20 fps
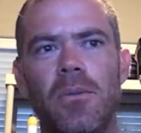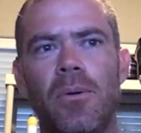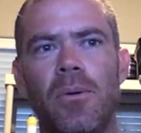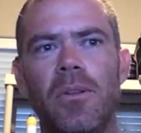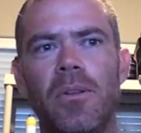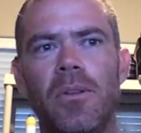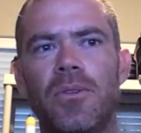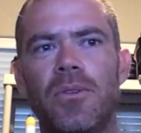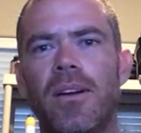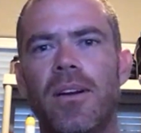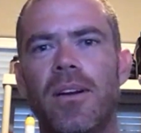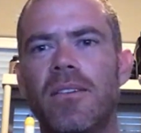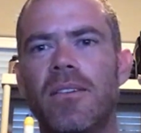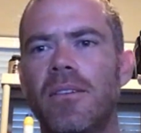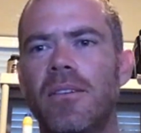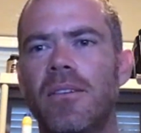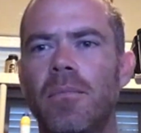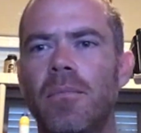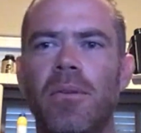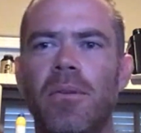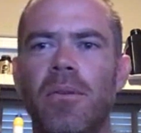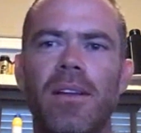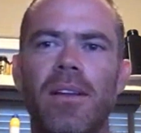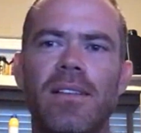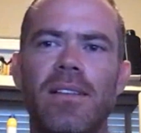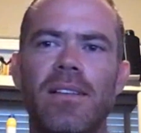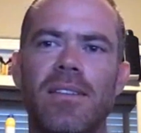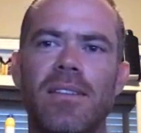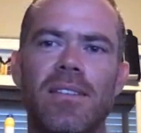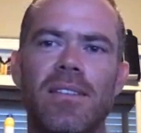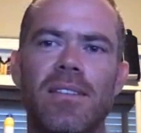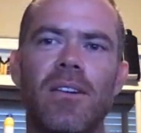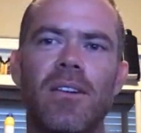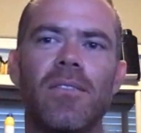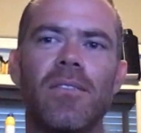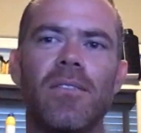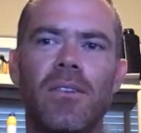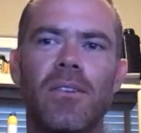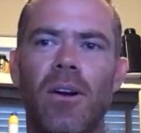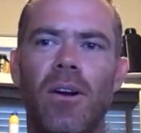pull the trigger so that your bullet hits the
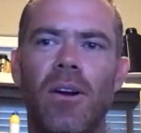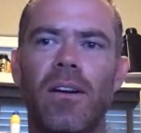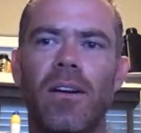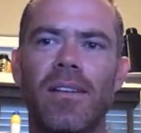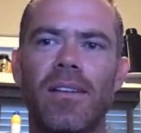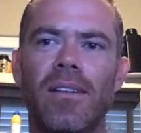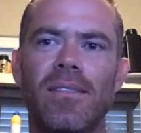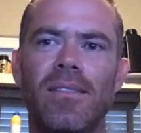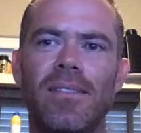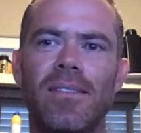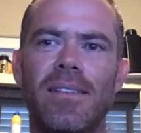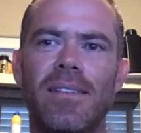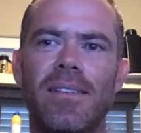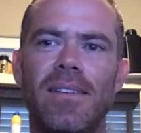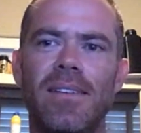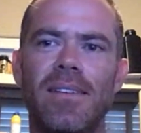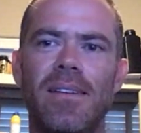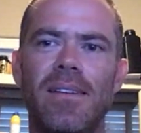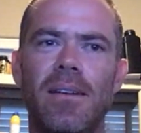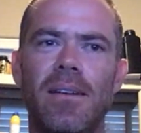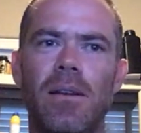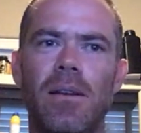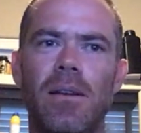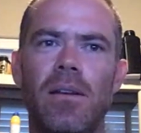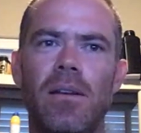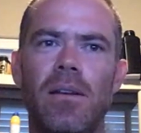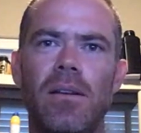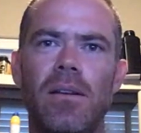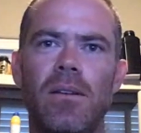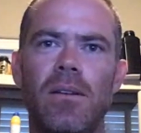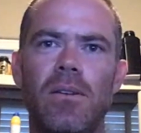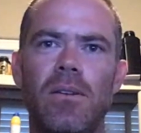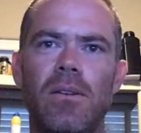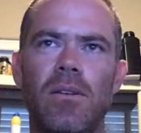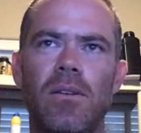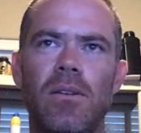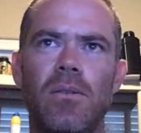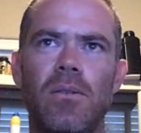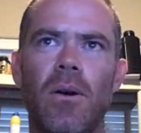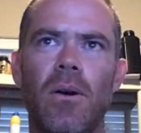center of the target.
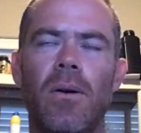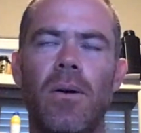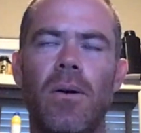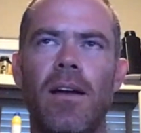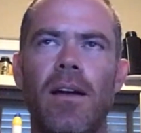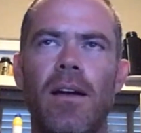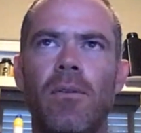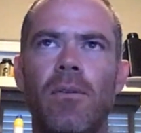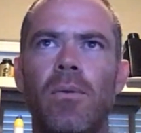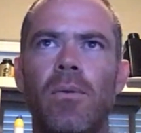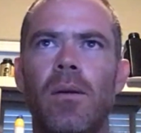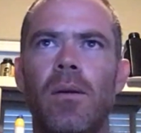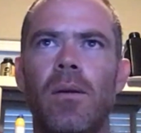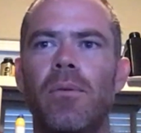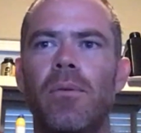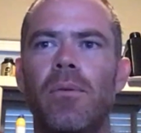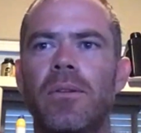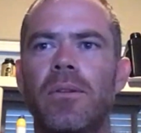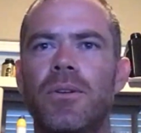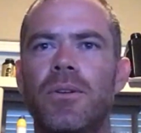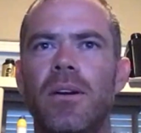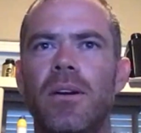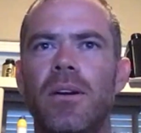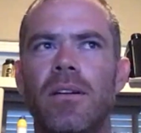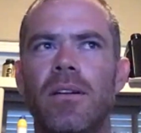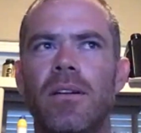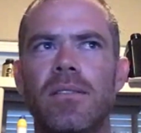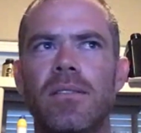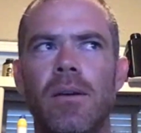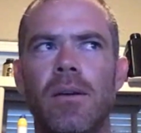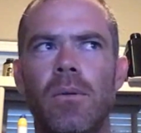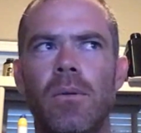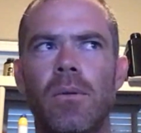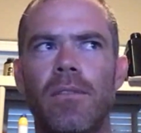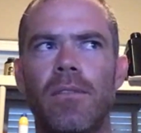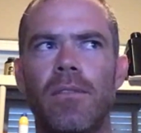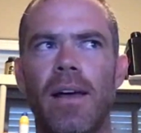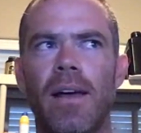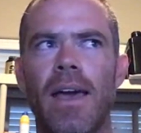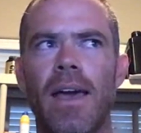You don't ever want to pull the trigger and say,
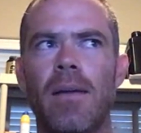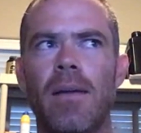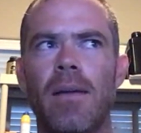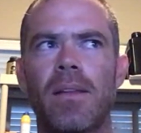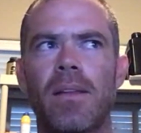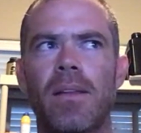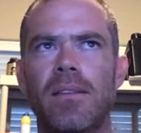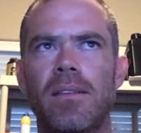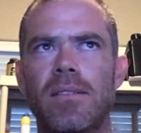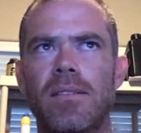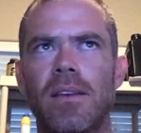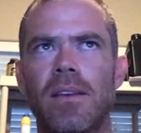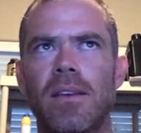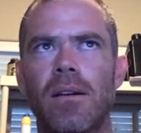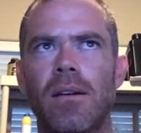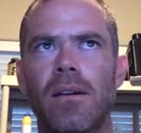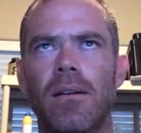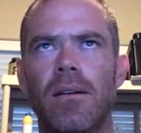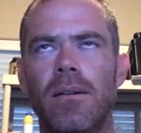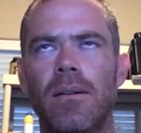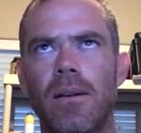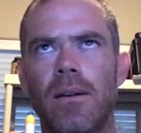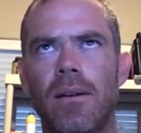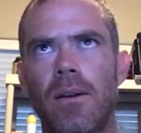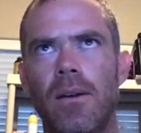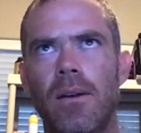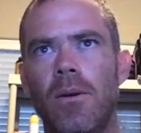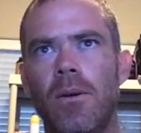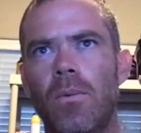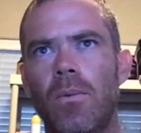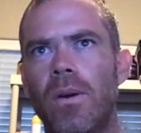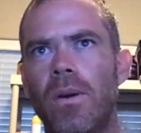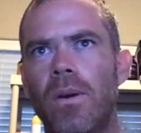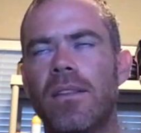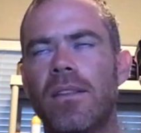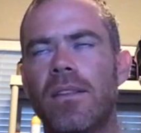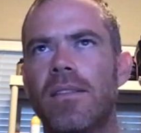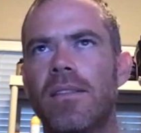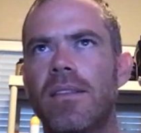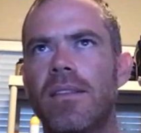well, if I aim at the center
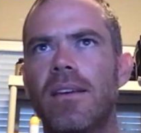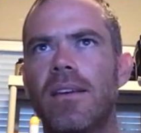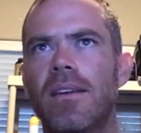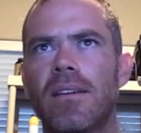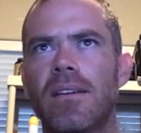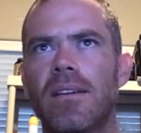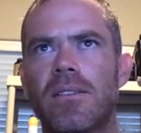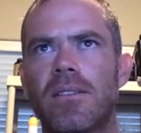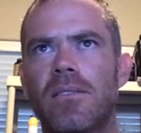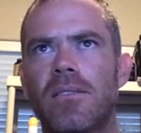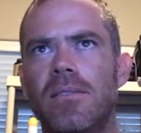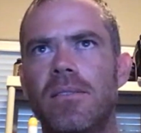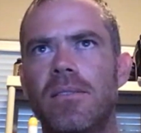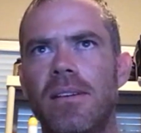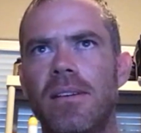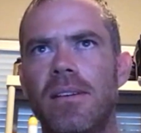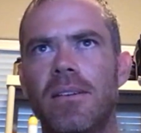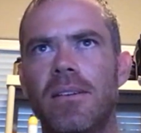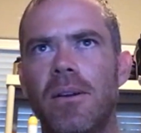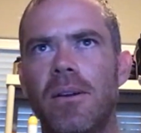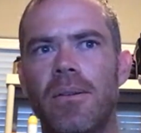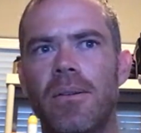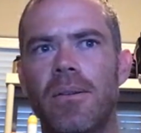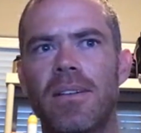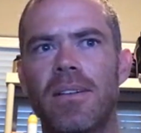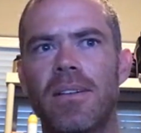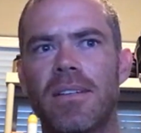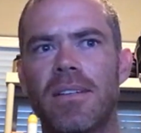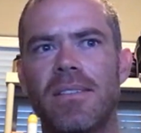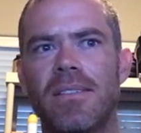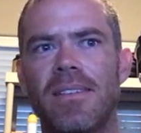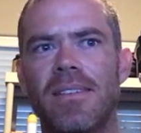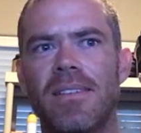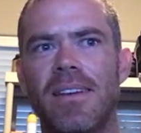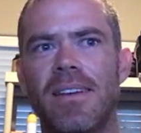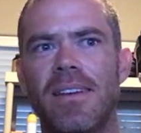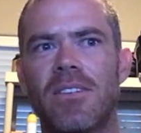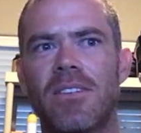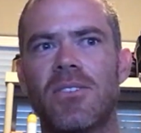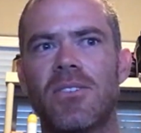with the
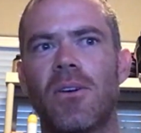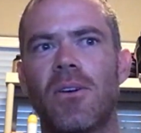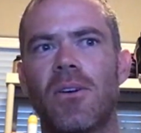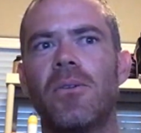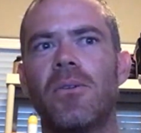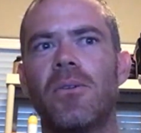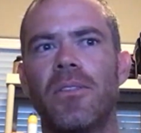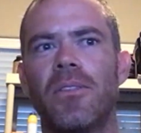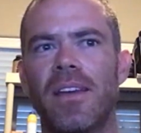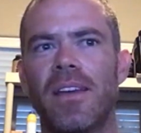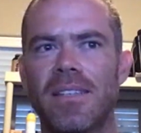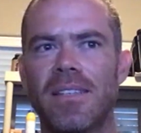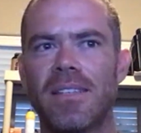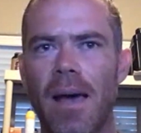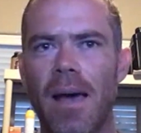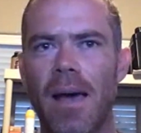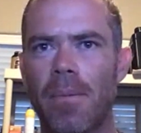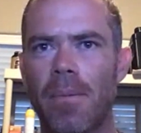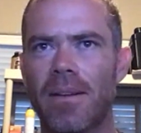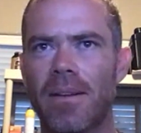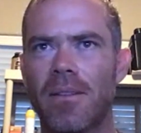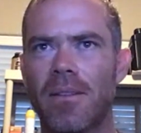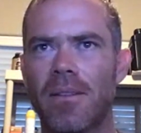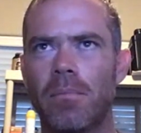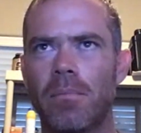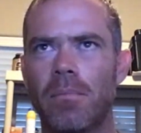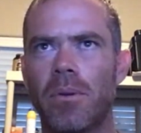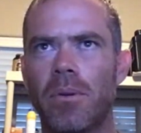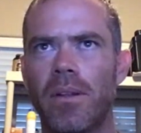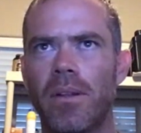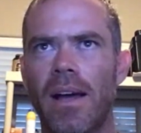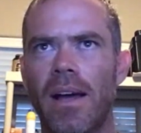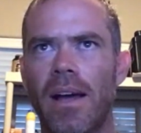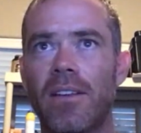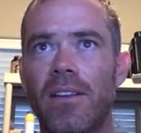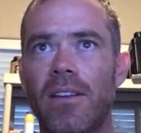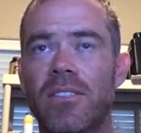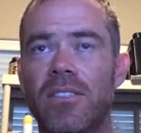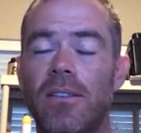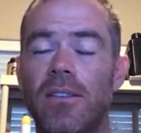external things happening to the bullet,
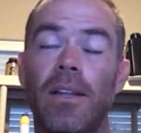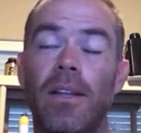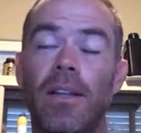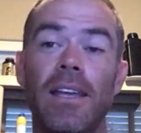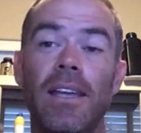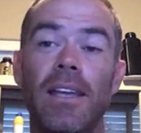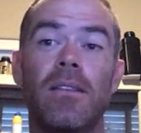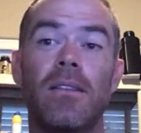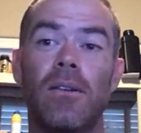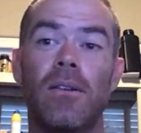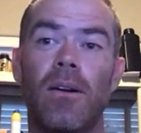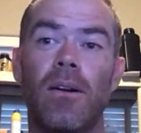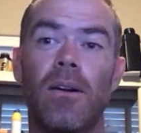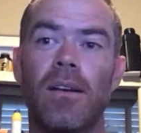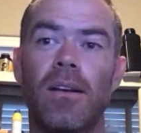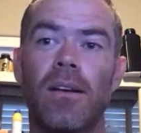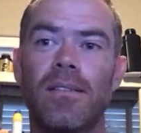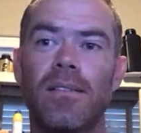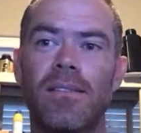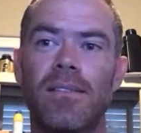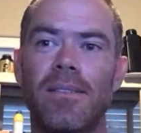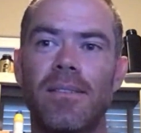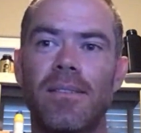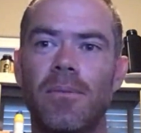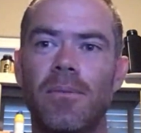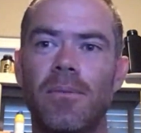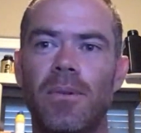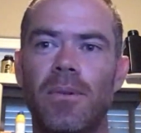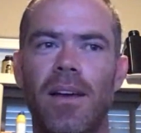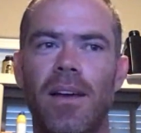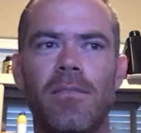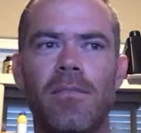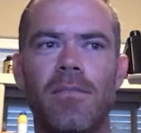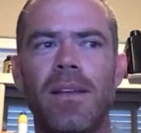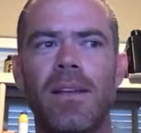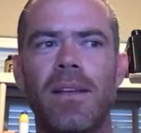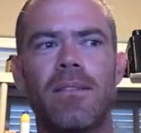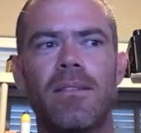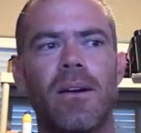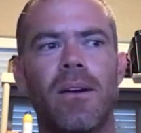I'll still hit the target. Well, now you've
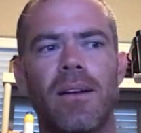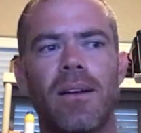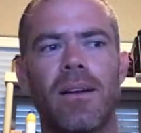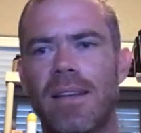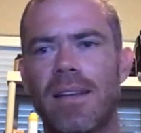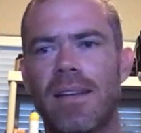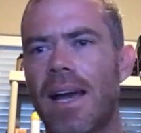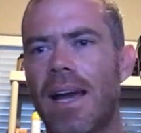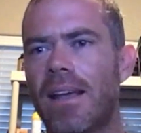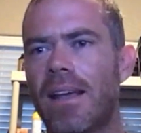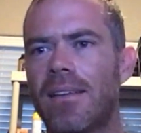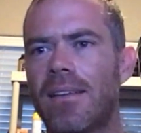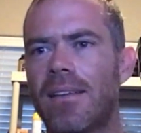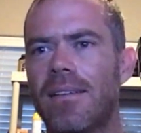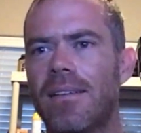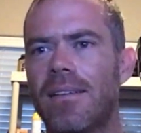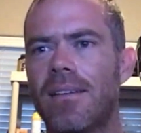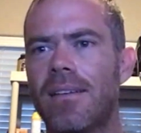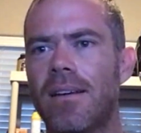made the target tiny.